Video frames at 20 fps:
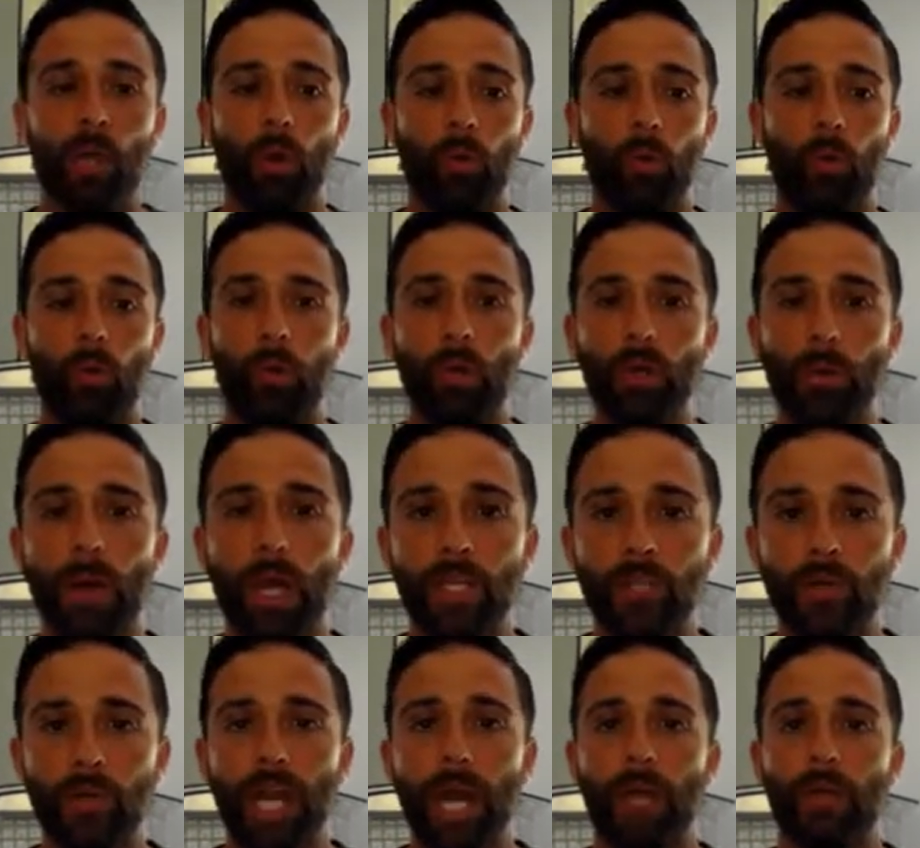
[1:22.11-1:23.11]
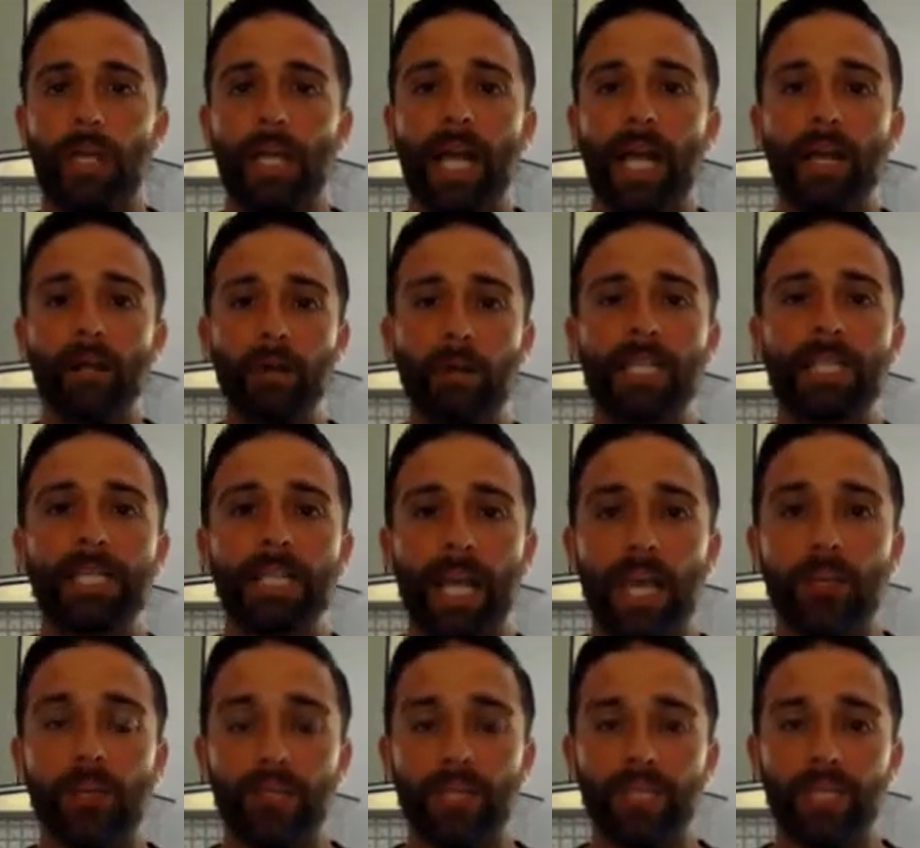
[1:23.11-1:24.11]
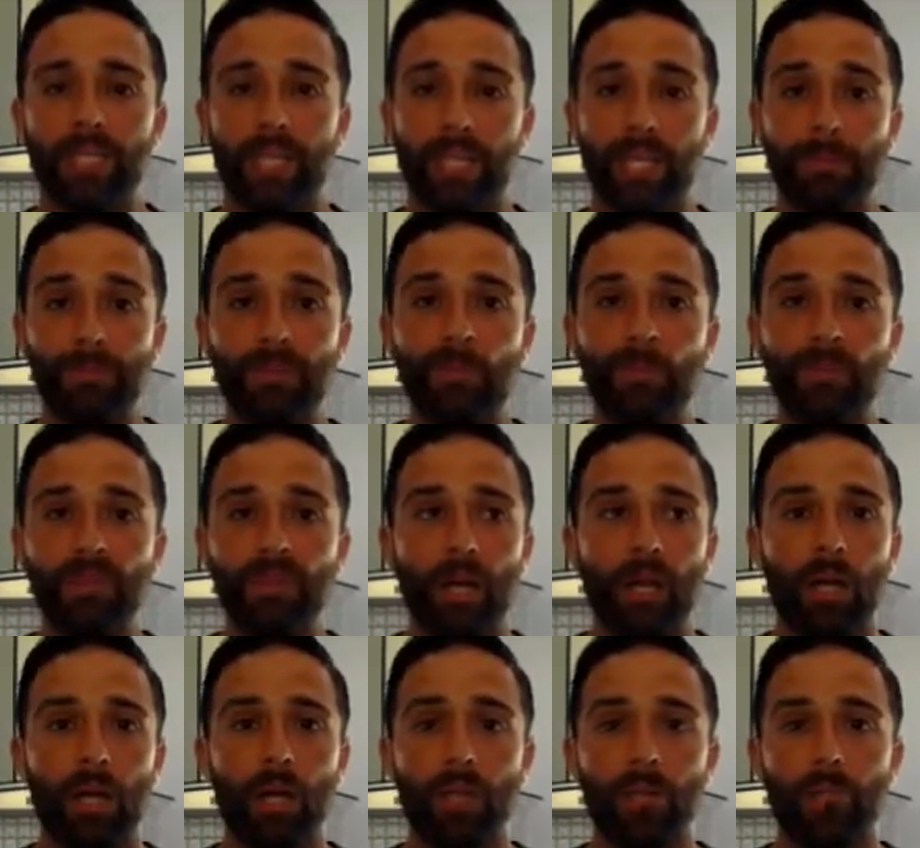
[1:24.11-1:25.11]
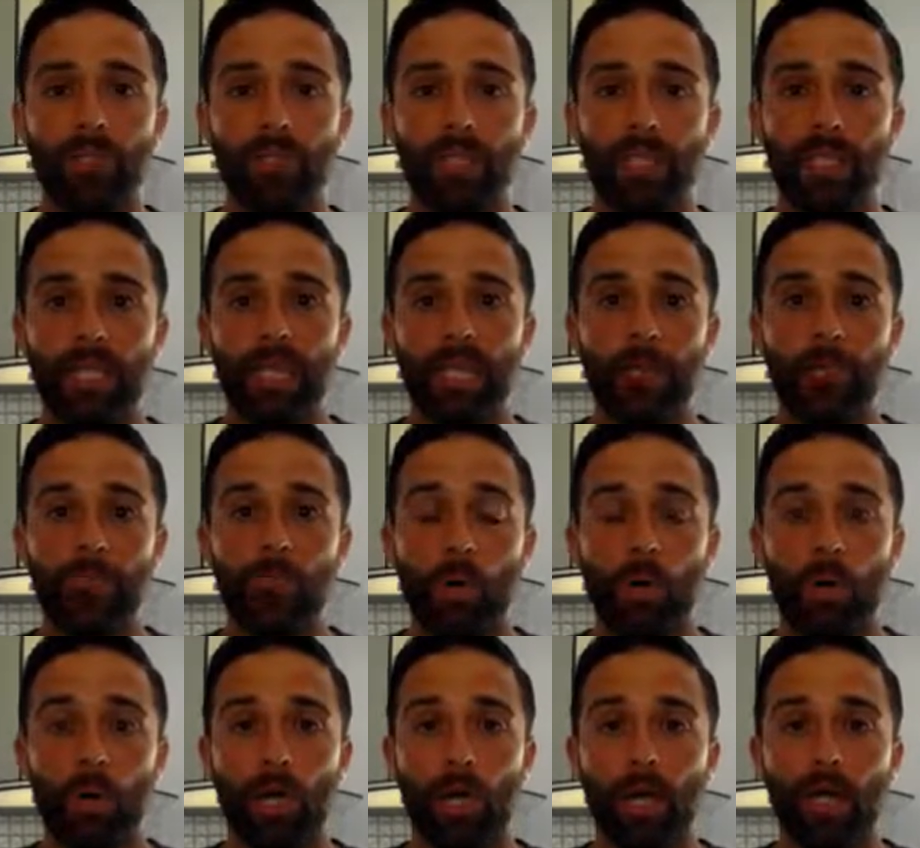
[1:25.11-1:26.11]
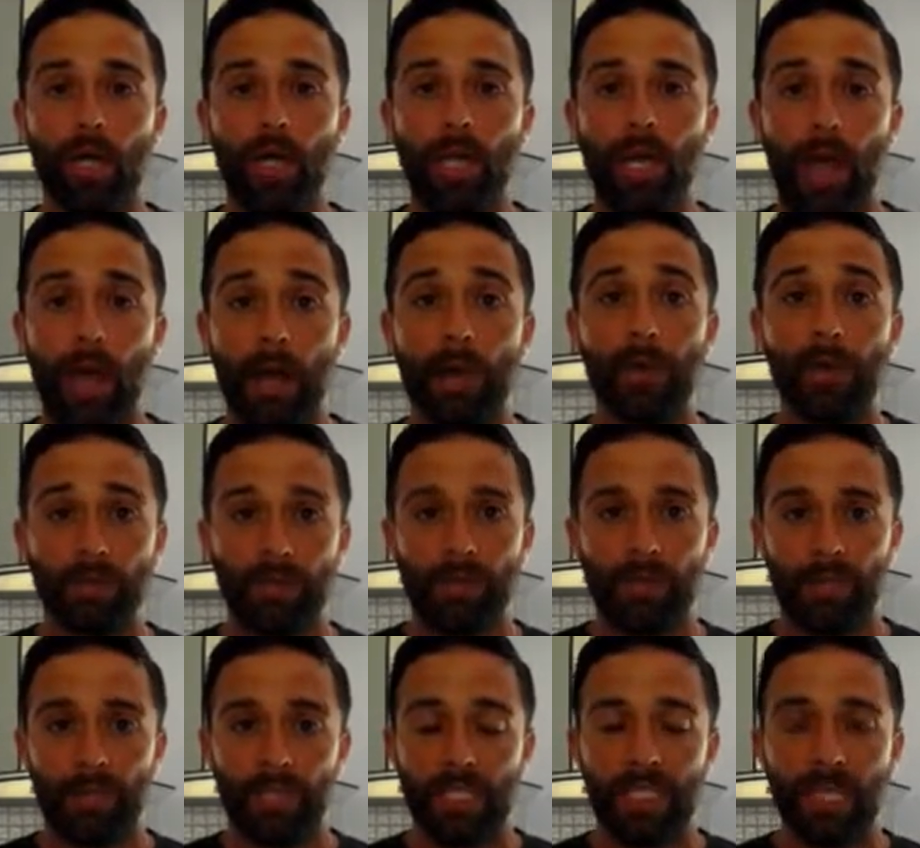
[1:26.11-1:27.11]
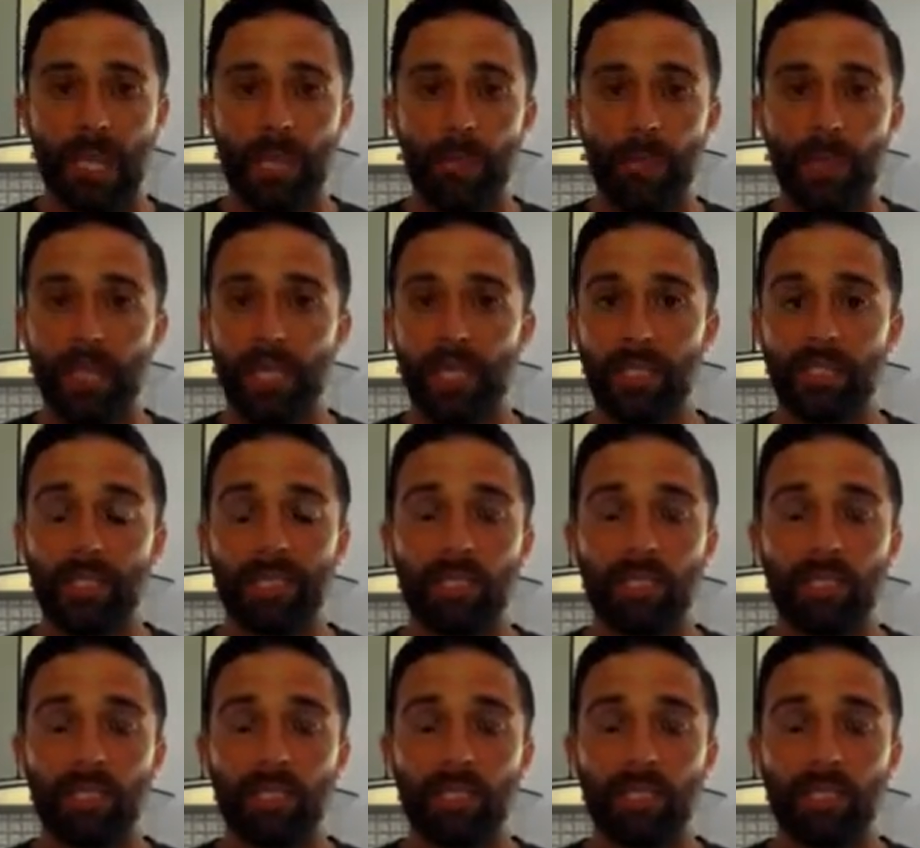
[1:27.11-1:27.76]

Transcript: What do I do now? Like, how do I scale this thing to get more out of these campaigns?